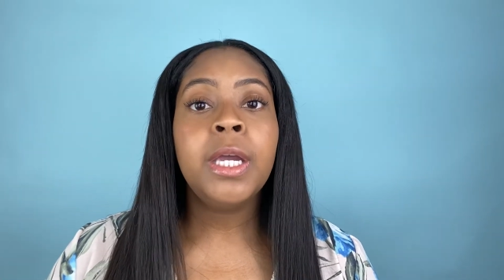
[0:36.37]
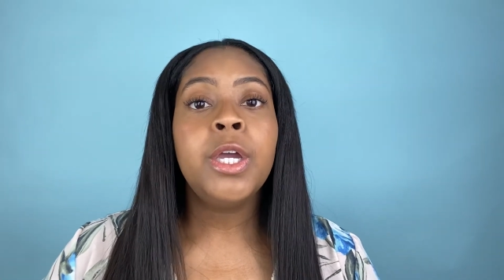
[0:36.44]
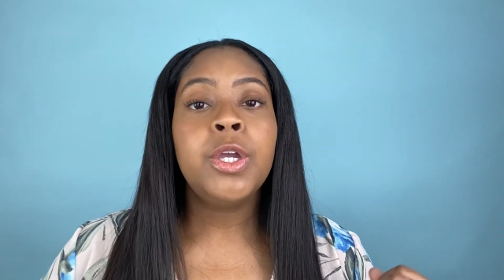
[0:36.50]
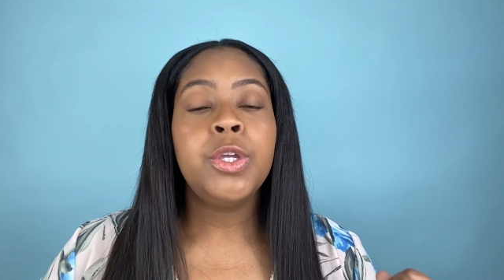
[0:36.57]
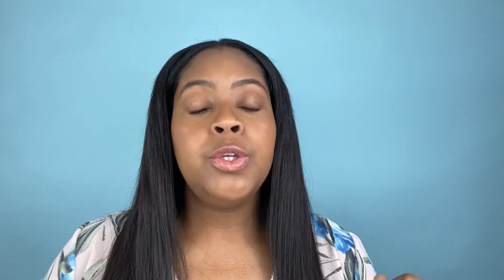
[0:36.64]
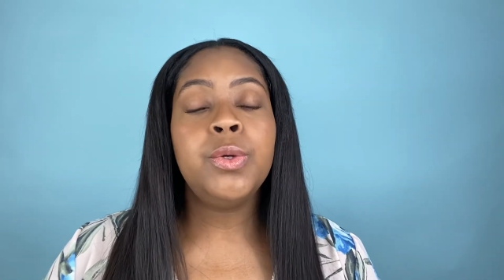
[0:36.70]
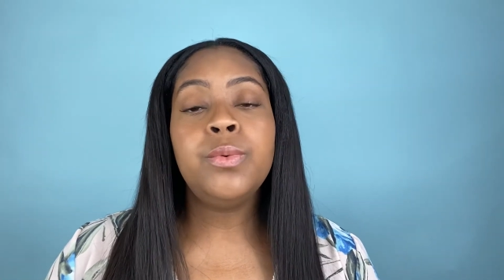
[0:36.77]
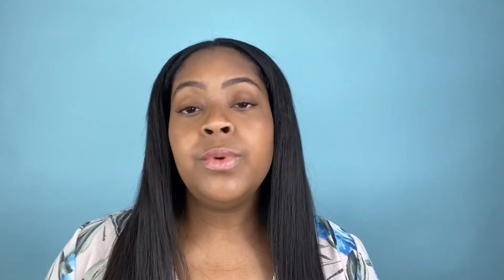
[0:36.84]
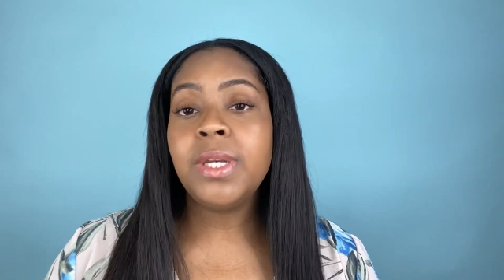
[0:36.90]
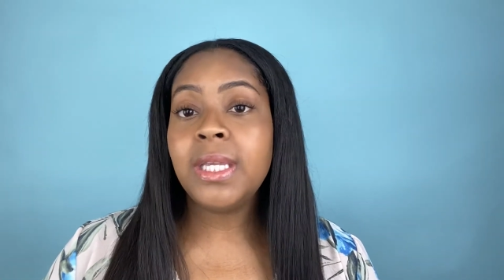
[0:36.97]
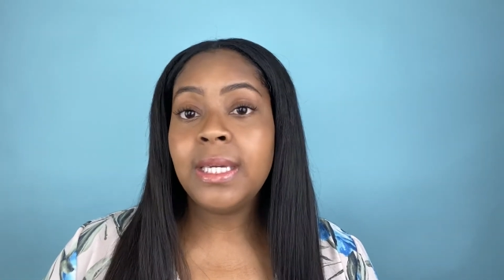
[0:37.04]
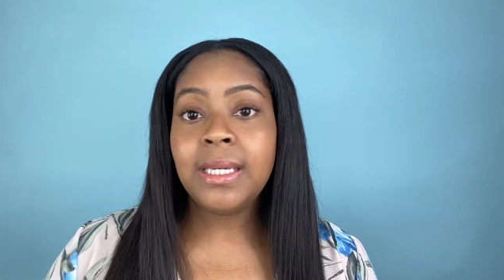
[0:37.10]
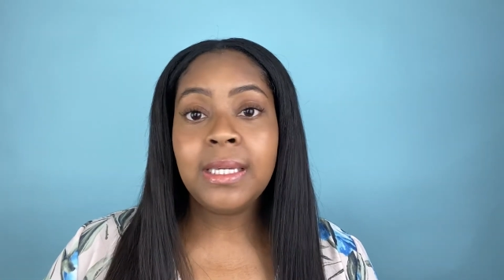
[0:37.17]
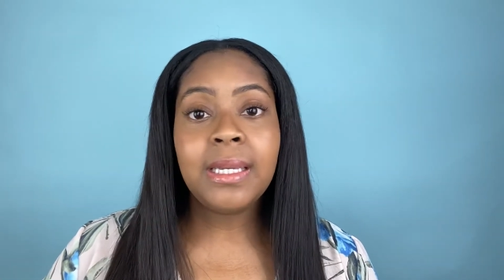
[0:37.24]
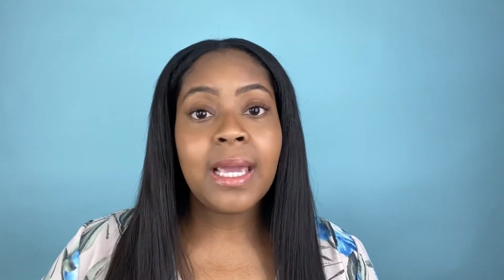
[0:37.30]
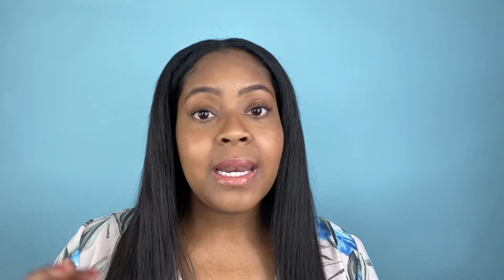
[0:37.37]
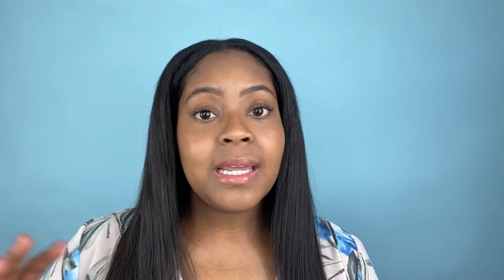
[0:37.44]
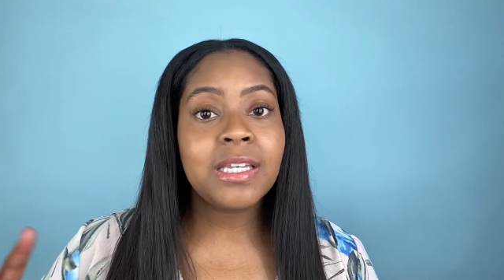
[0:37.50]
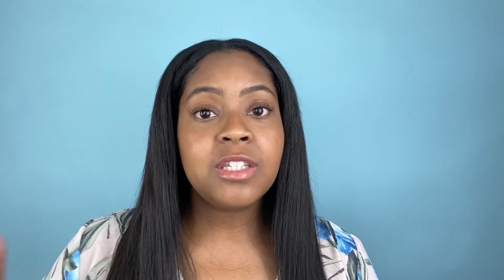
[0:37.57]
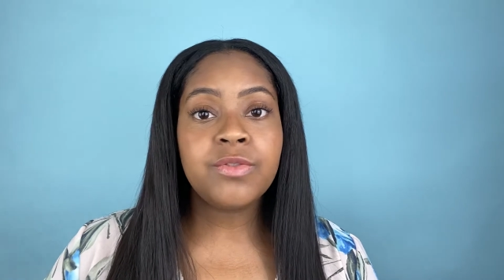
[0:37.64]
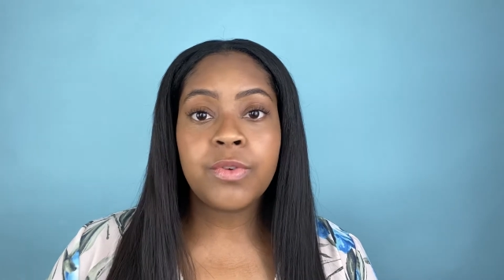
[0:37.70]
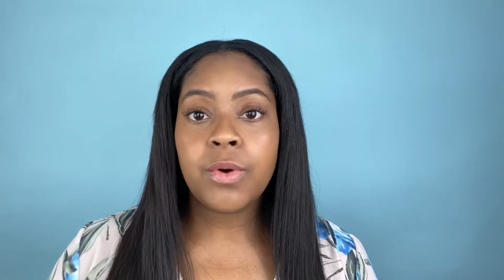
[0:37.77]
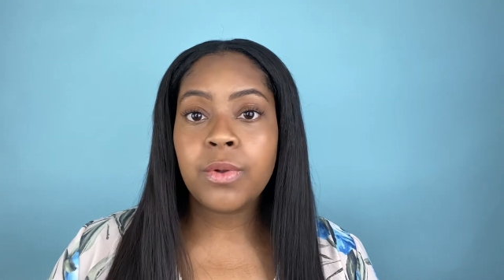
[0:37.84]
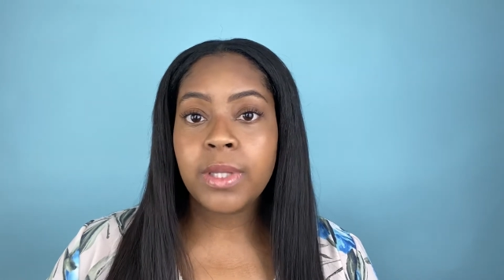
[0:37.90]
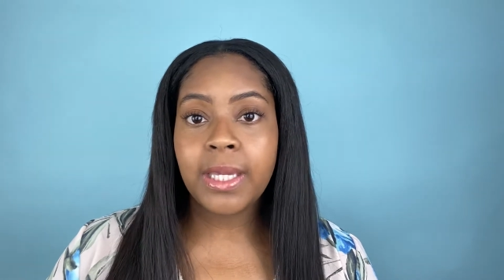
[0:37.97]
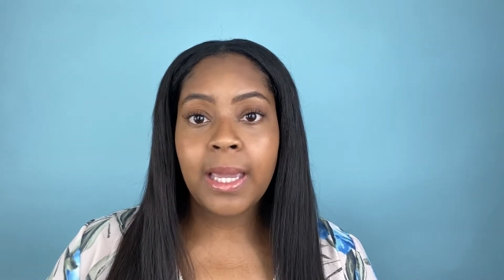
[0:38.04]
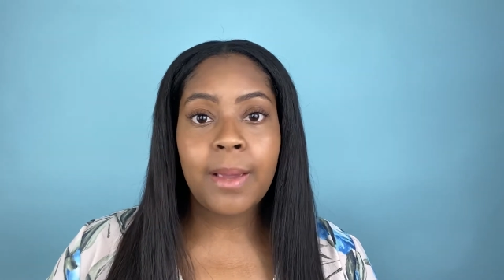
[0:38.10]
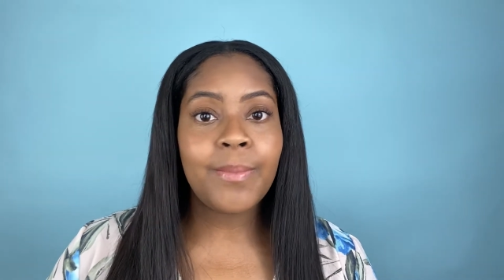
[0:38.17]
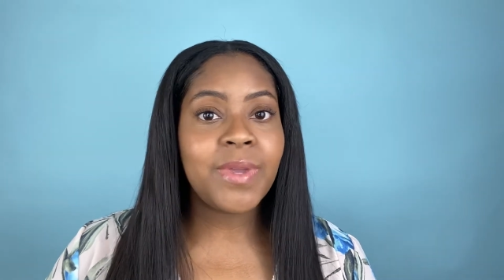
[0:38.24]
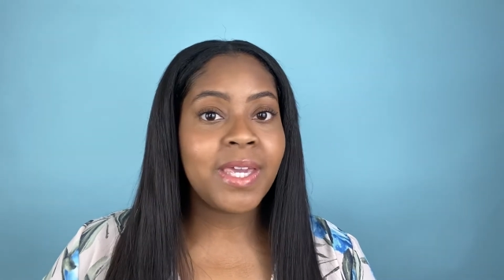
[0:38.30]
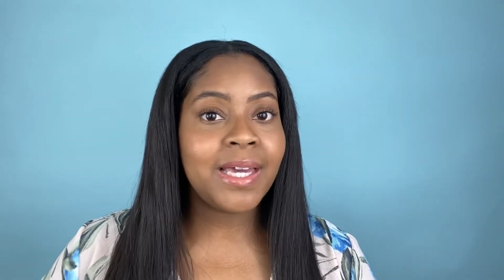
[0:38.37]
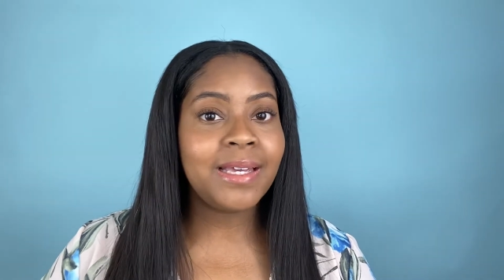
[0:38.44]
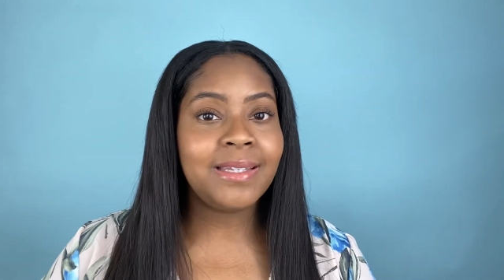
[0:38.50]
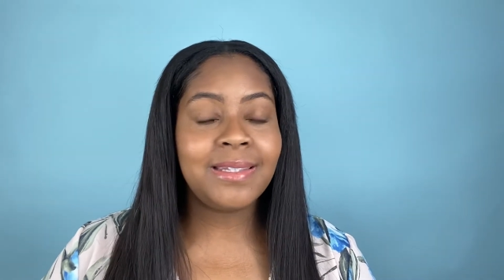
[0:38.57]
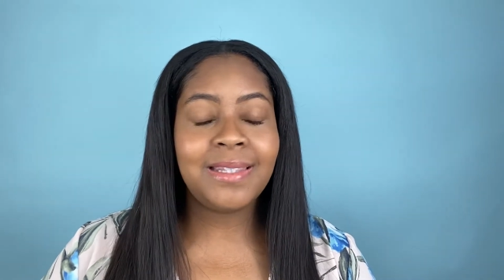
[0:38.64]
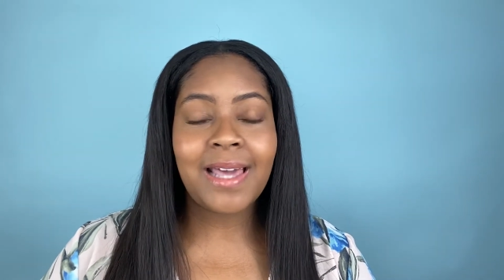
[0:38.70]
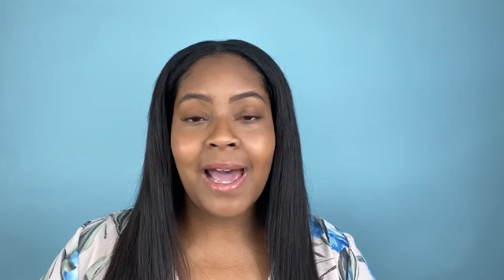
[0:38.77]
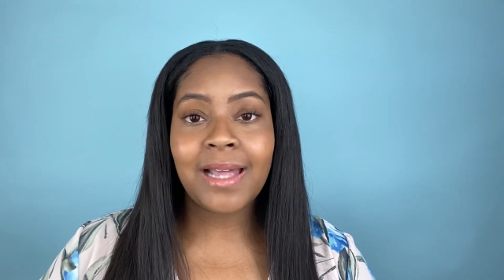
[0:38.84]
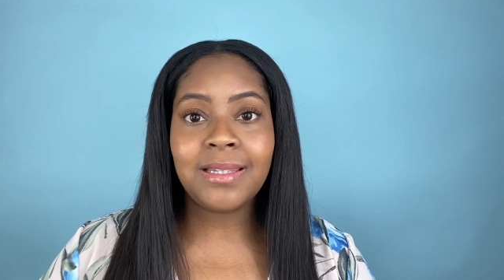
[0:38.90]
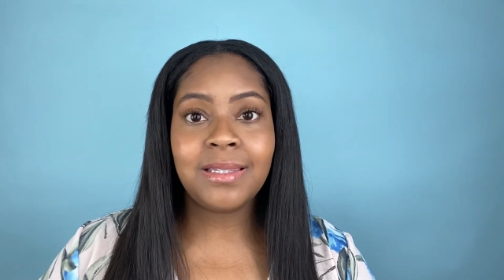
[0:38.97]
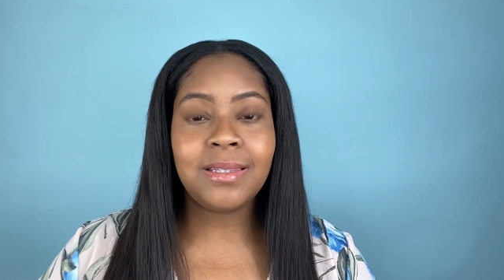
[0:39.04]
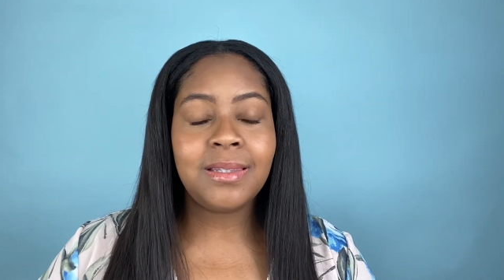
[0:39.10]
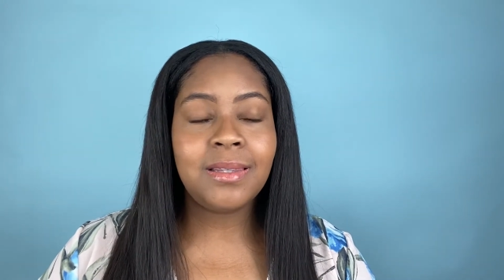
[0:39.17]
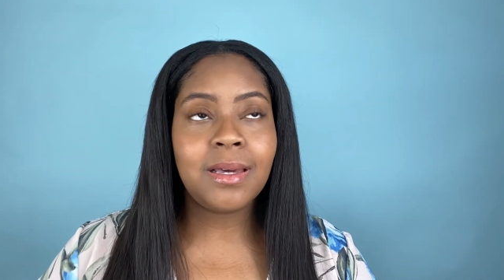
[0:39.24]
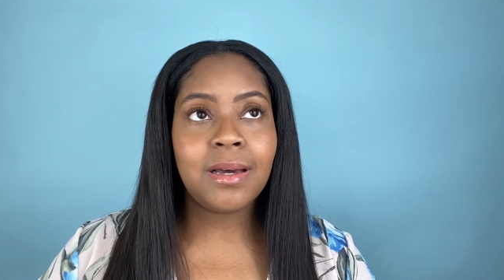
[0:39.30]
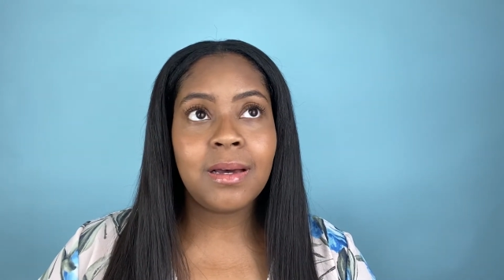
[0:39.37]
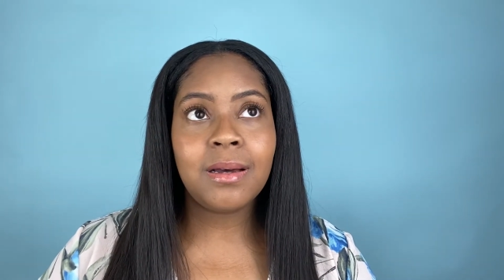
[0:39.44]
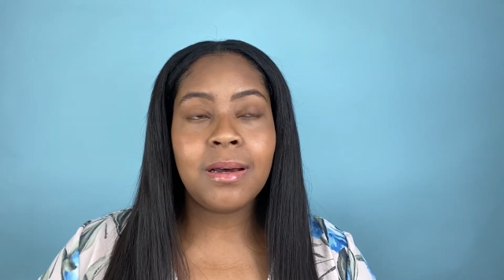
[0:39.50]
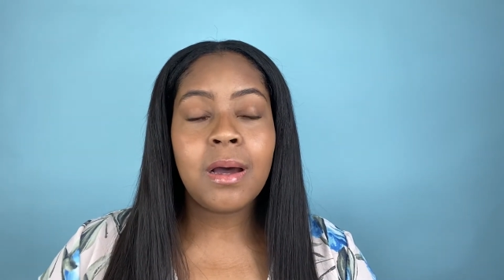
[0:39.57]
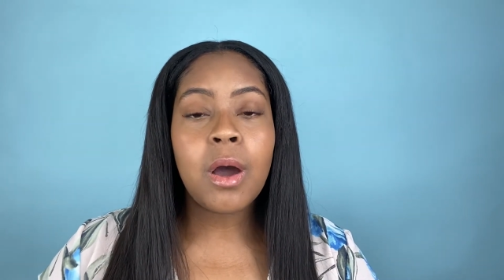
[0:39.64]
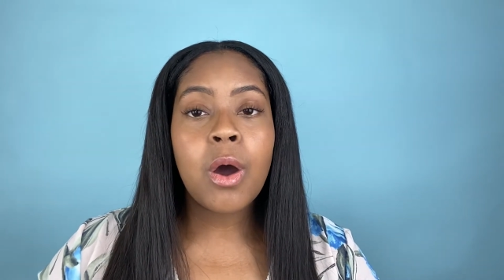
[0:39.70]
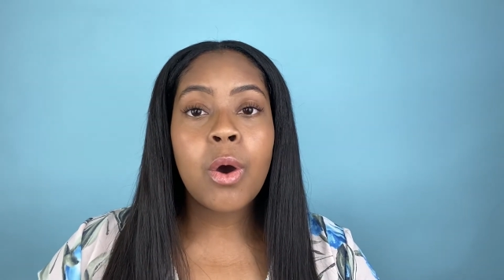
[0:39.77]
You need an exfoliant because that's the